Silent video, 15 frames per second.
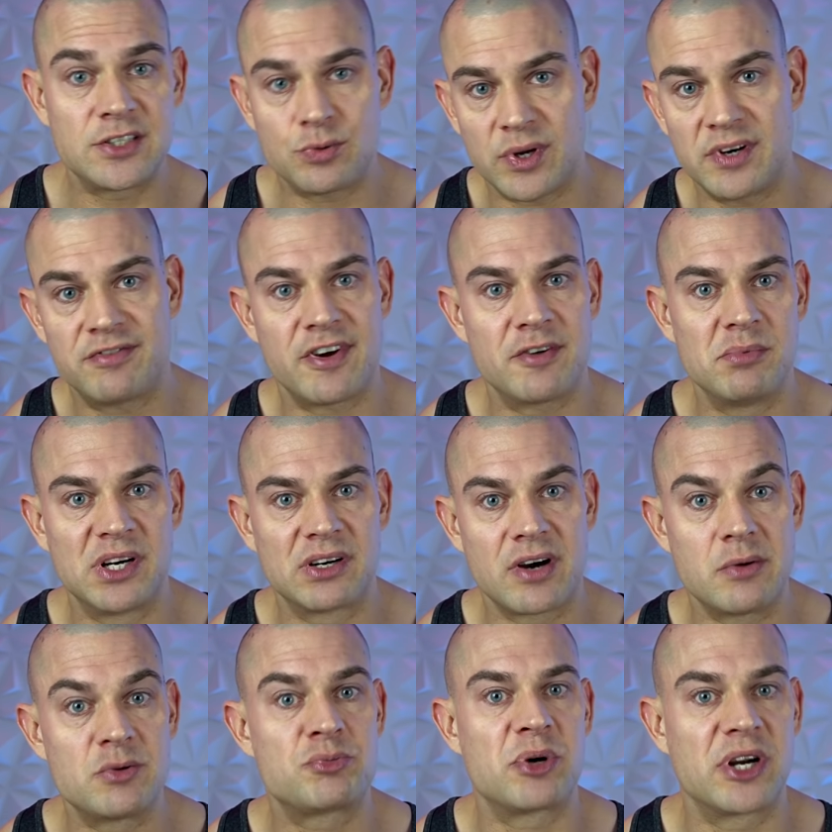25
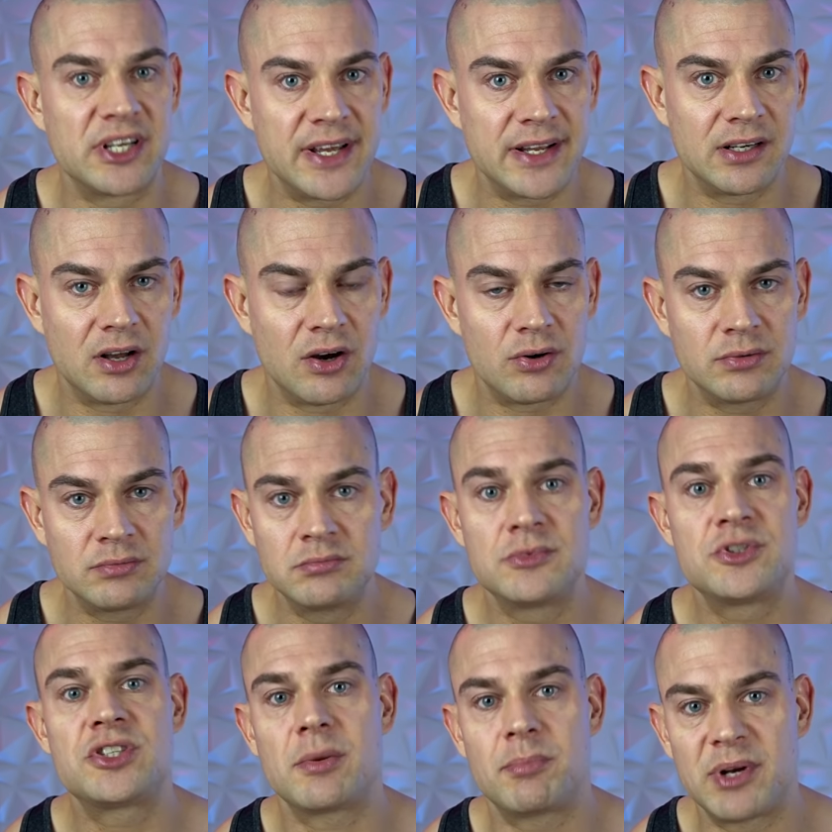milligrams pregnenolone
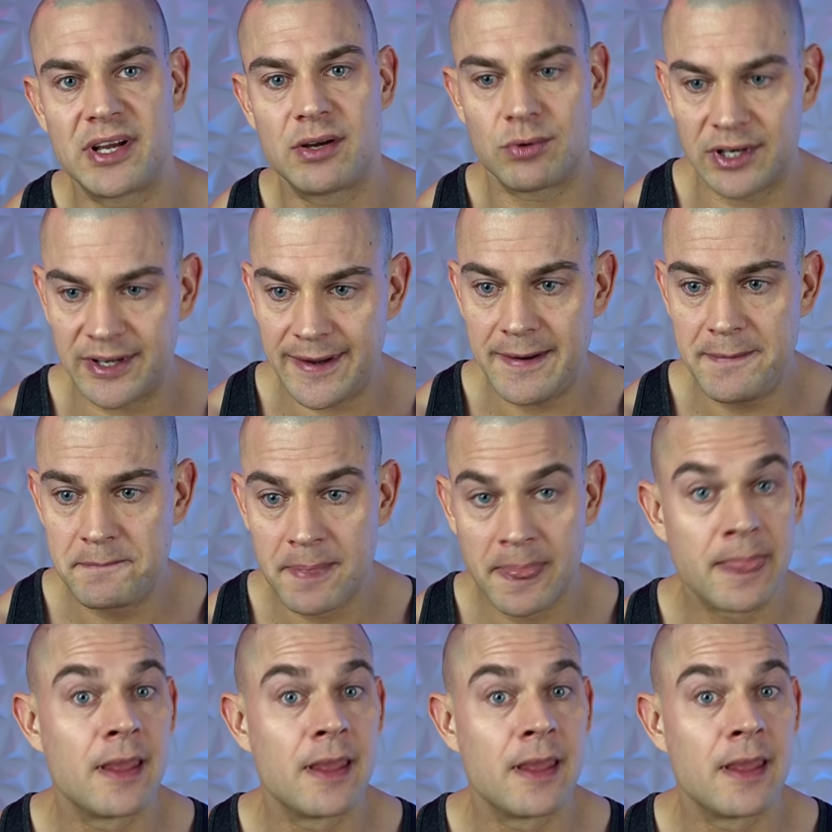sublingually,